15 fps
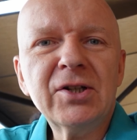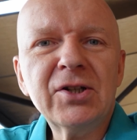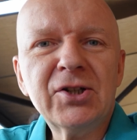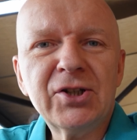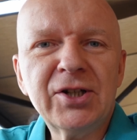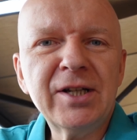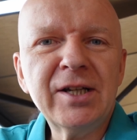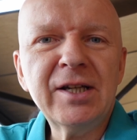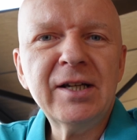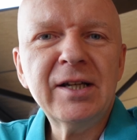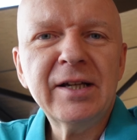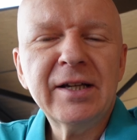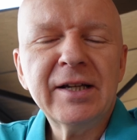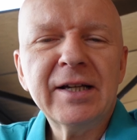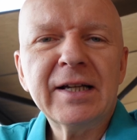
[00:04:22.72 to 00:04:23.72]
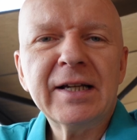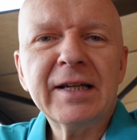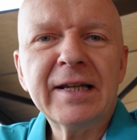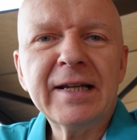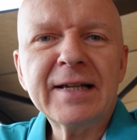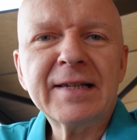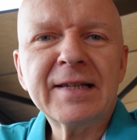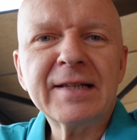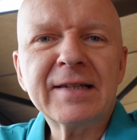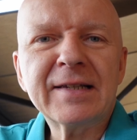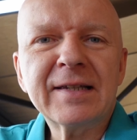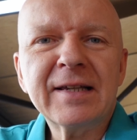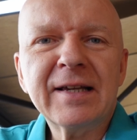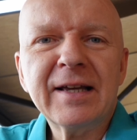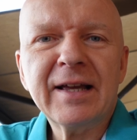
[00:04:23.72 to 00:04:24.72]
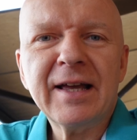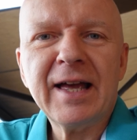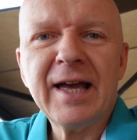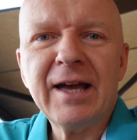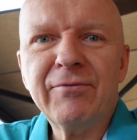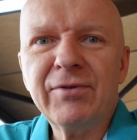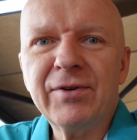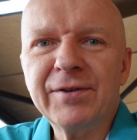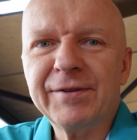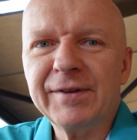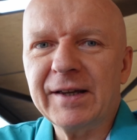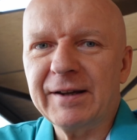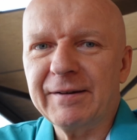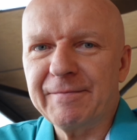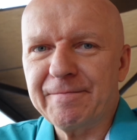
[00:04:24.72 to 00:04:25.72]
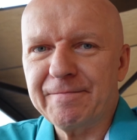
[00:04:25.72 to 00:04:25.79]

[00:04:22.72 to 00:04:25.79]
She listens everything.